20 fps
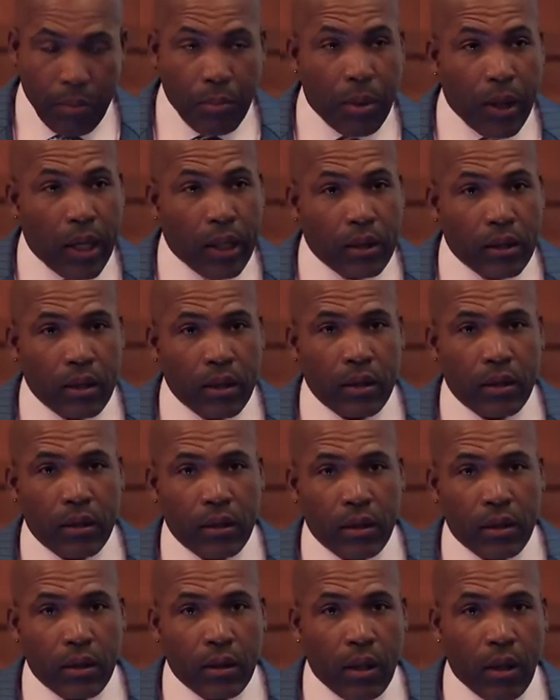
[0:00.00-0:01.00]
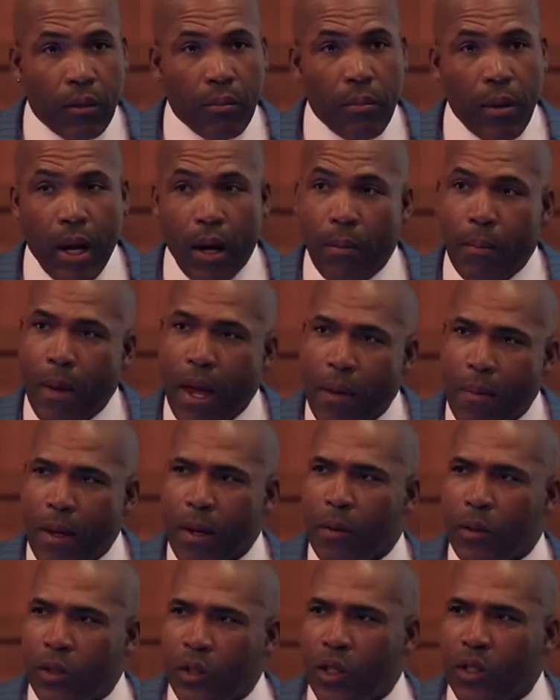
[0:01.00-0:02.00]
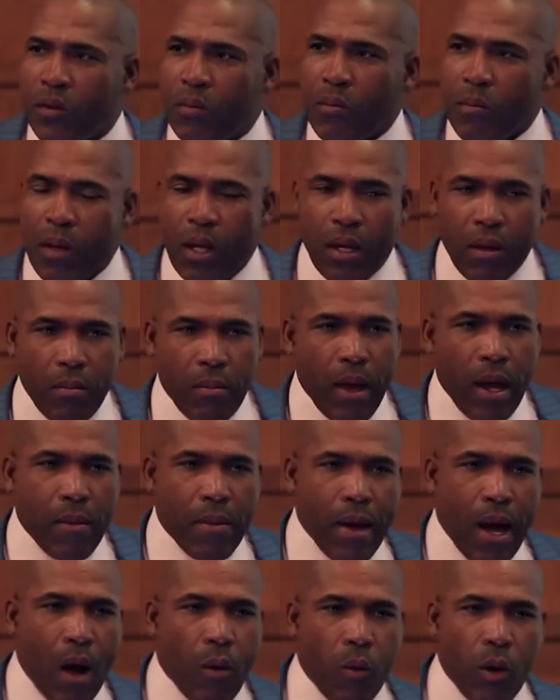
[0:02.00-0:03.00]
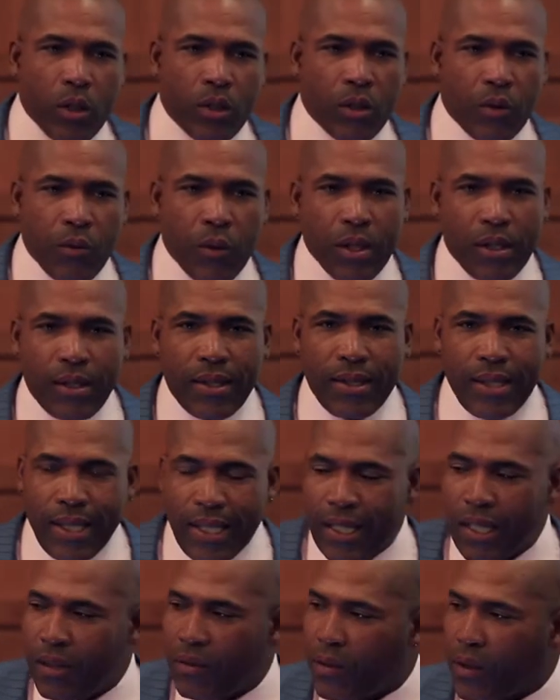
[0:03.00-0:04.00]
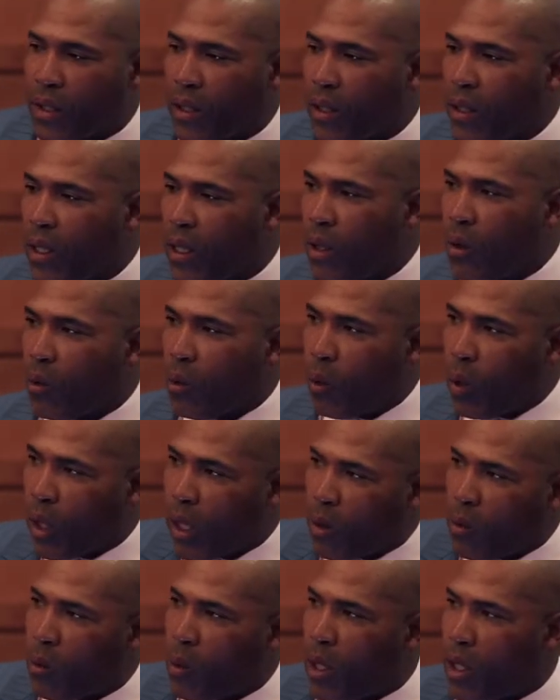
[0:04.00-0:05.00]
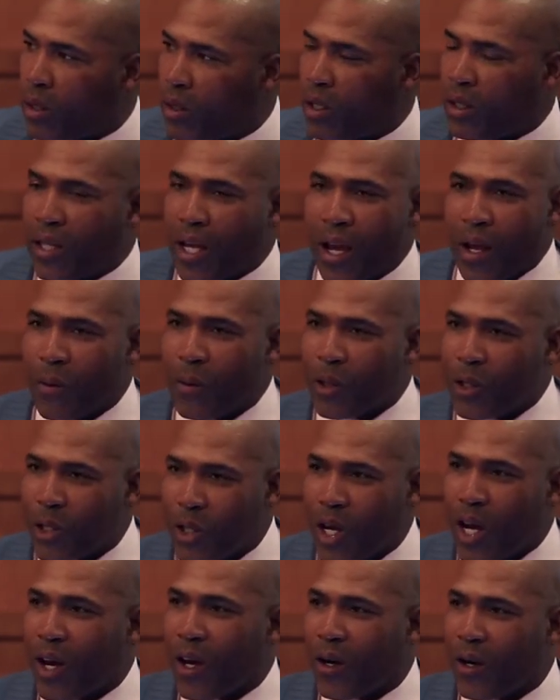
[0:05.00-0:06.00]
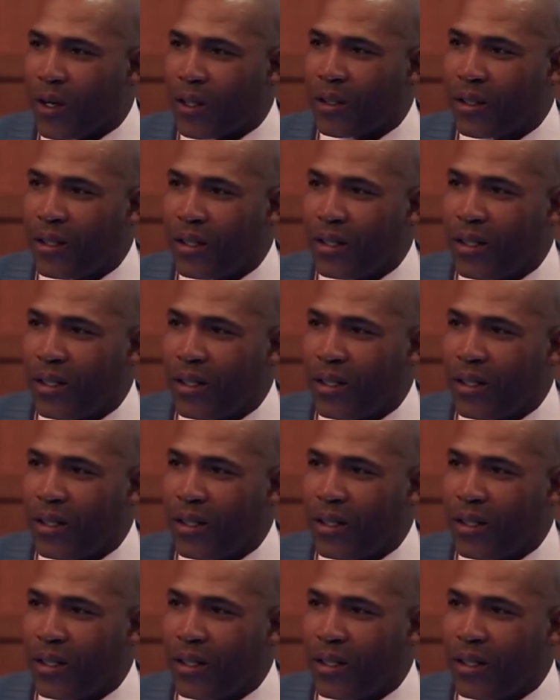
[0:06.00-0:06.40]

But, and maybe it was just me. Maybe I wasn't receiving what it was that they were sharing.